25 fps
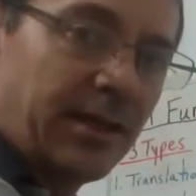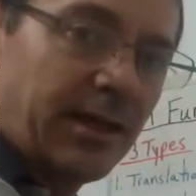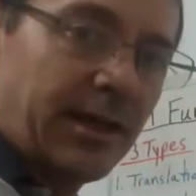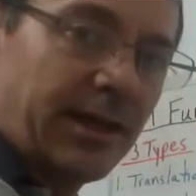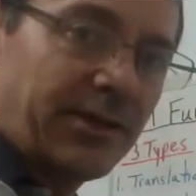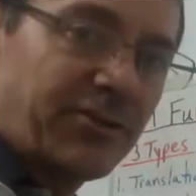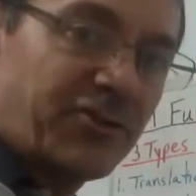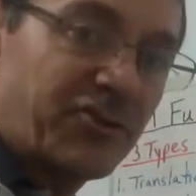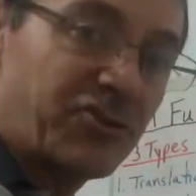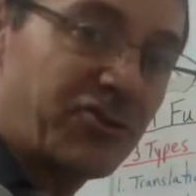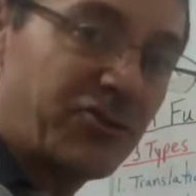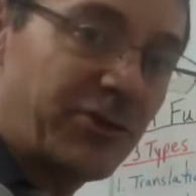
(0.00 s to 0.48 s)

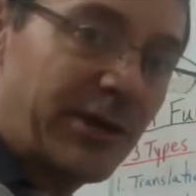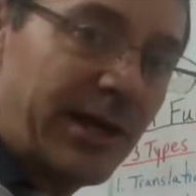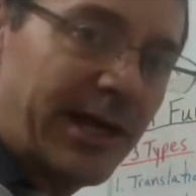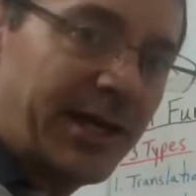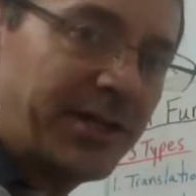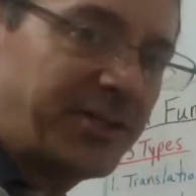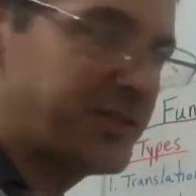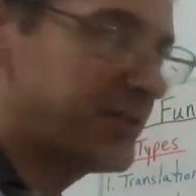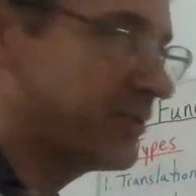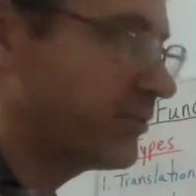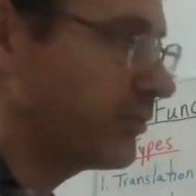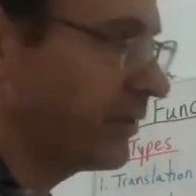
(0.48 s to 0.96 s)

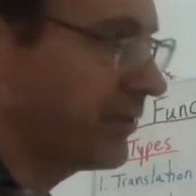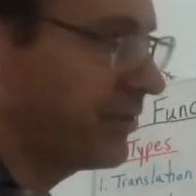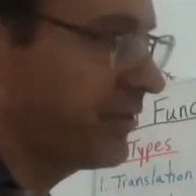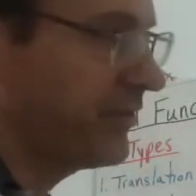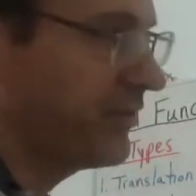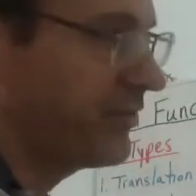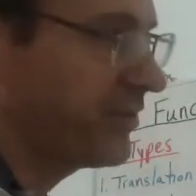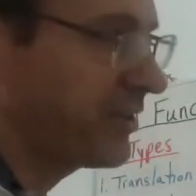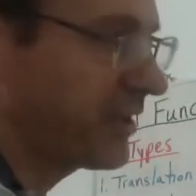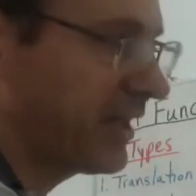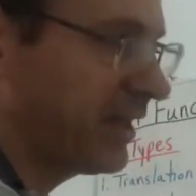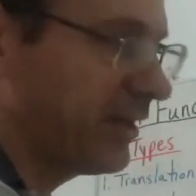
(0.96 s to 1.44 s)
stretch with a
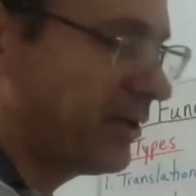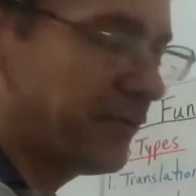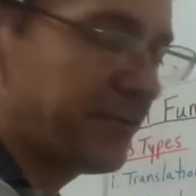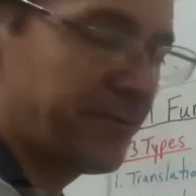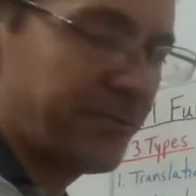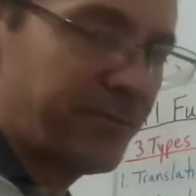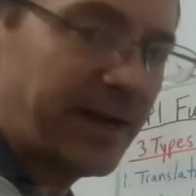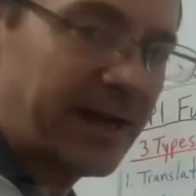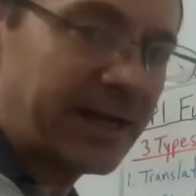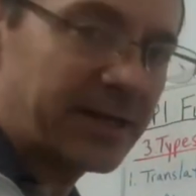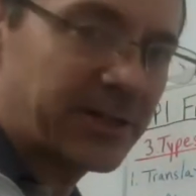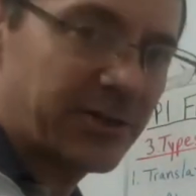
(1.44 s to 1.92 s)
scale
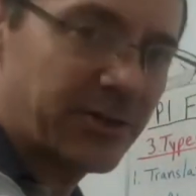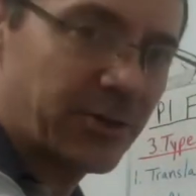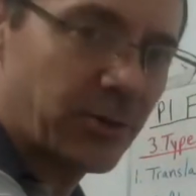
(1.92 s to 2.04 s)
factor